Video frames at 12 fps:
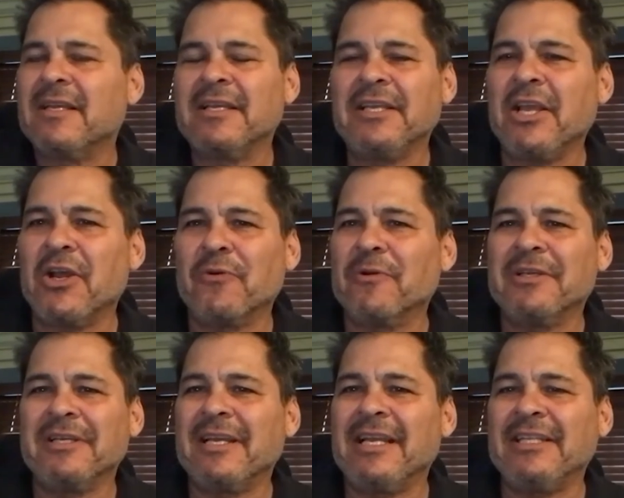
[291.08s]

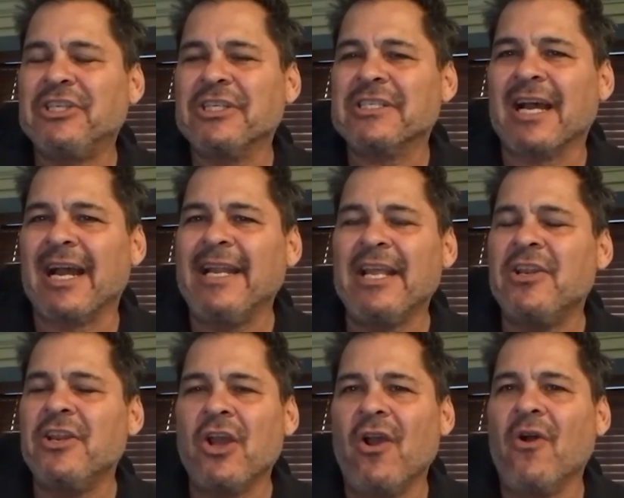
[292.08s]

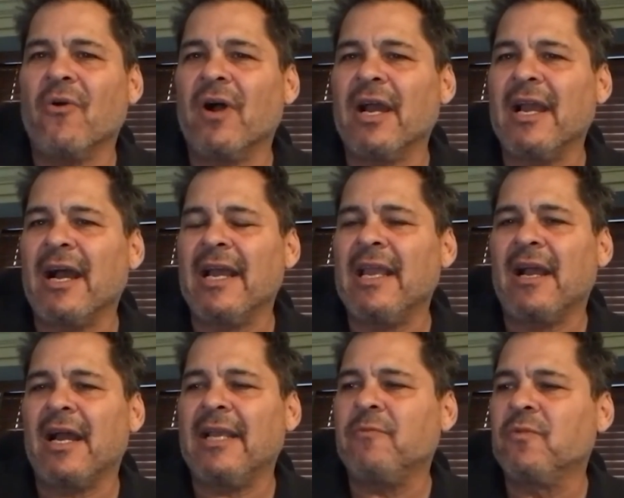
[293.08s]
didn't know.
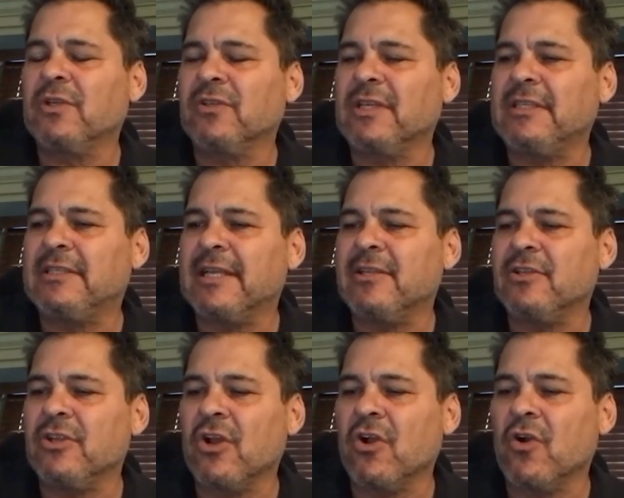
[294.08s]
I really
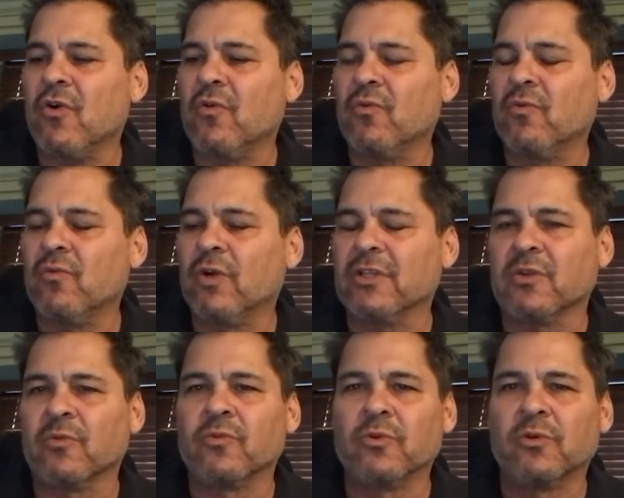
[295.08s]
didn't know what
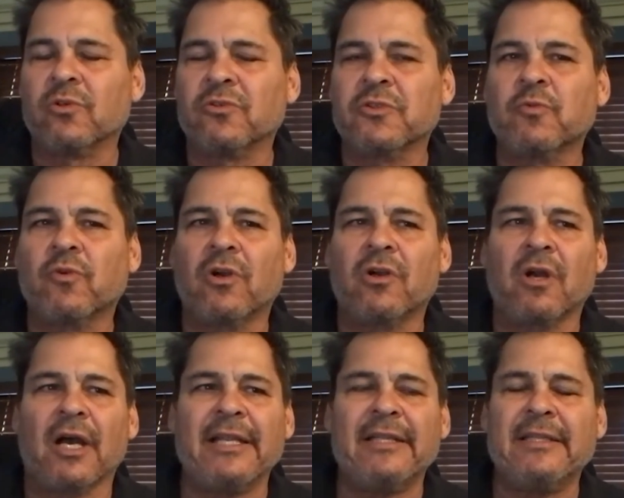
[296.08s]
the rules were.
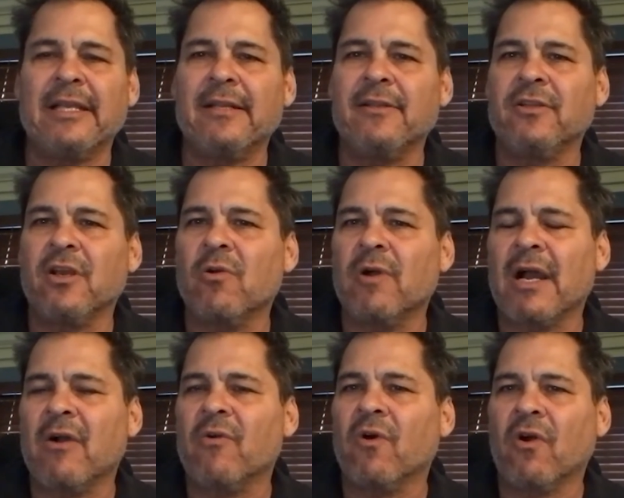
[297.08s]
I didn't know
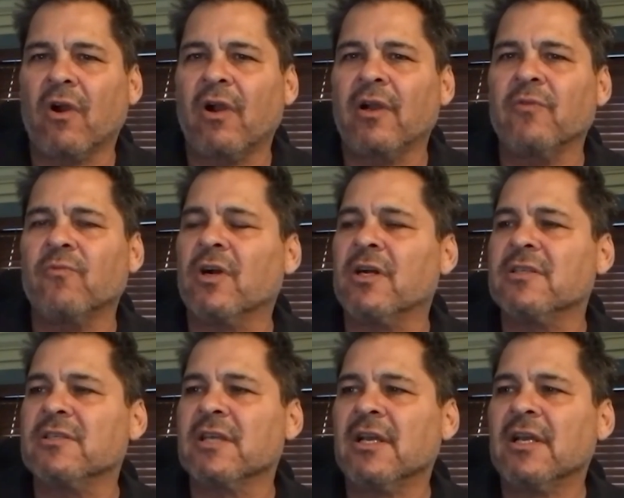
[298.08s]
how hard it
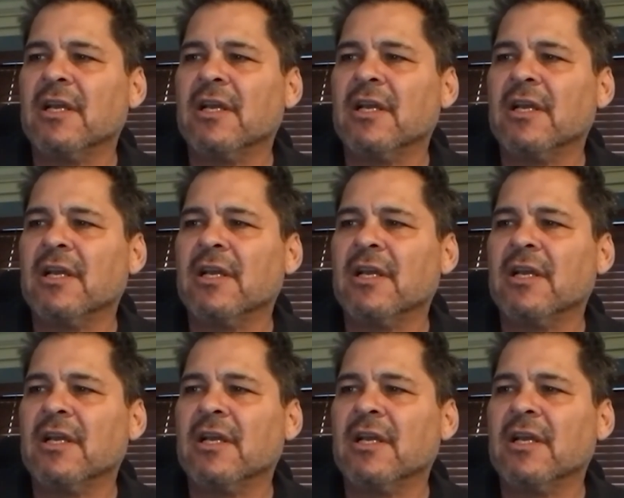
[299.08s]
was.